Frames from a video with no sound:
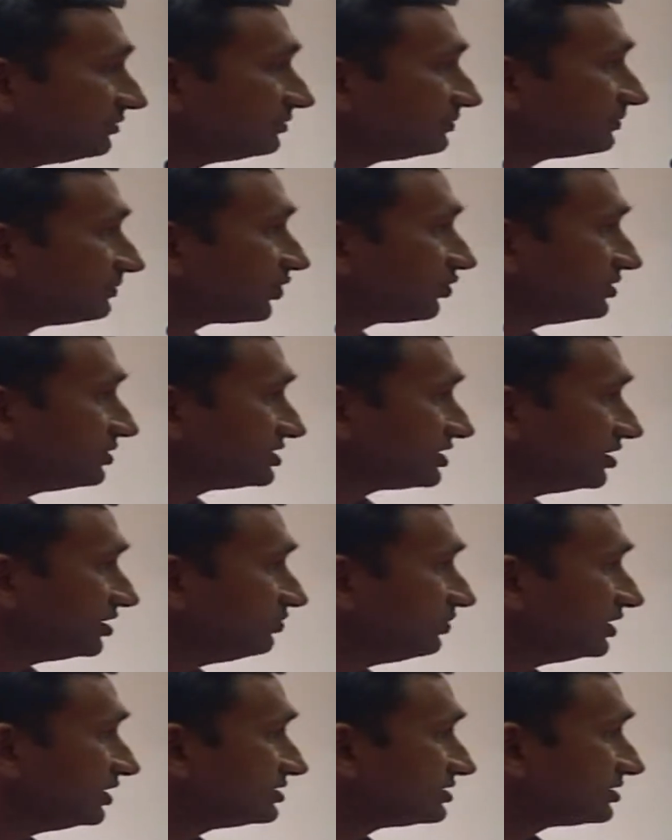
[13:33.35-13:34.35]
provision
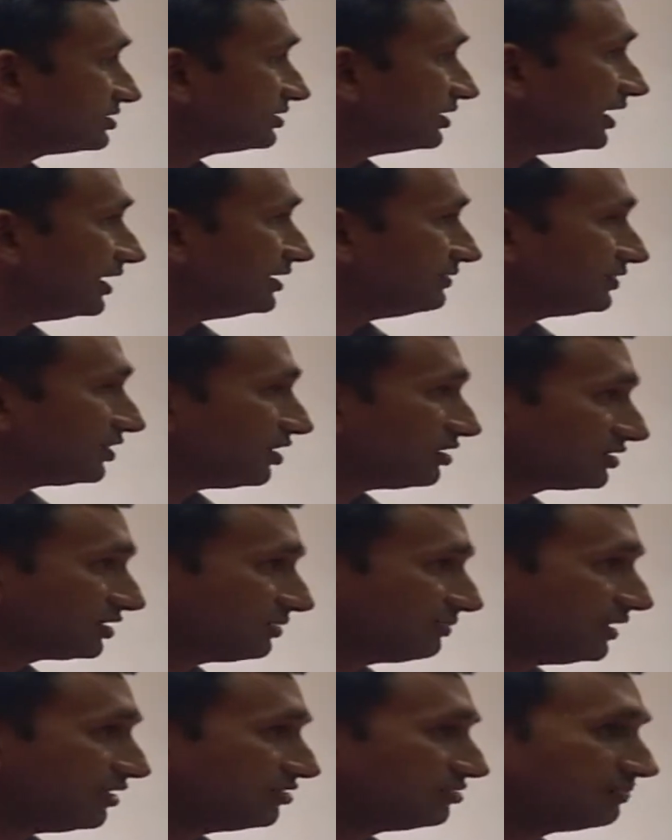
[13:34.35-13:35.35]
which I talked
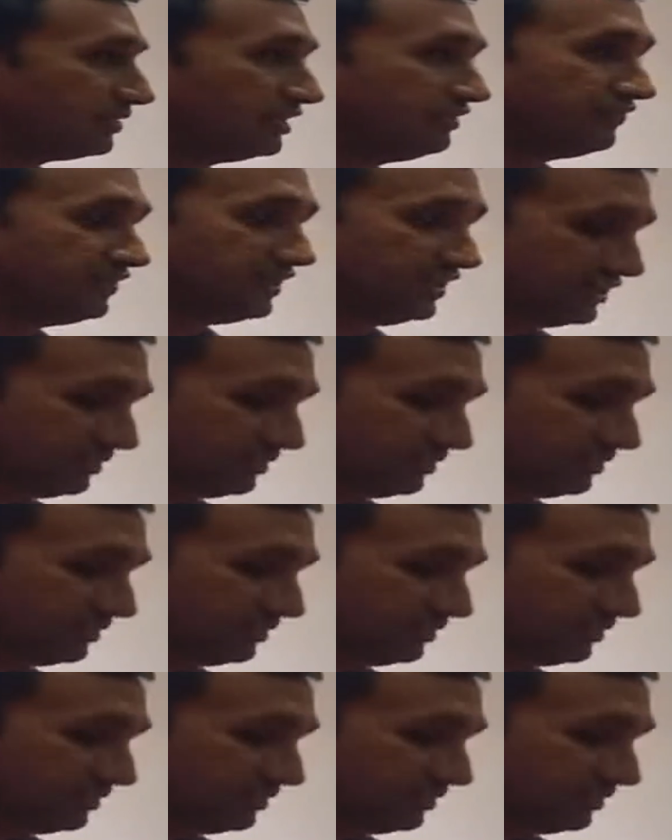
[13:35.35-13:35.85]
about briefly in the